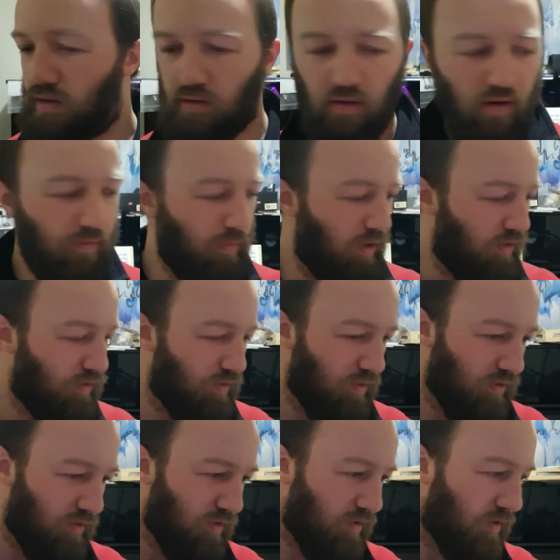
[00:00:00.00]
Do I have my
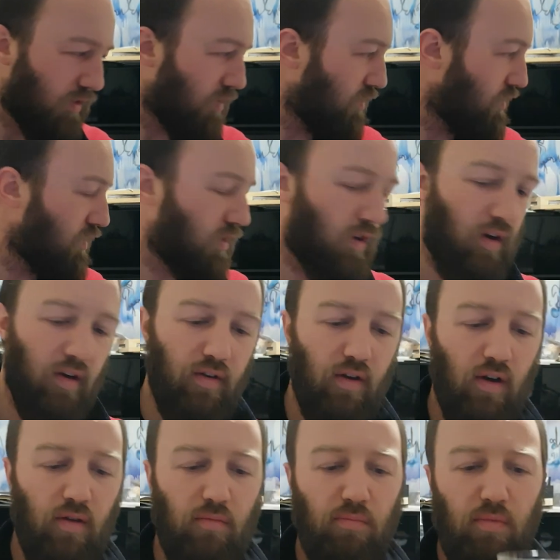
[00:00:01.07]
torch? No, I
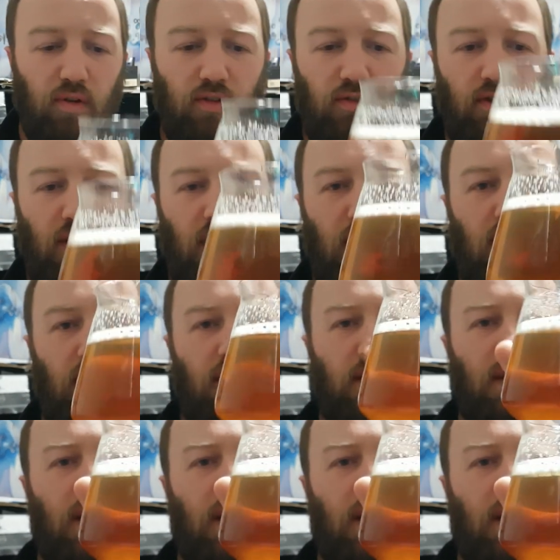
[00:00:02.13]
don't. But the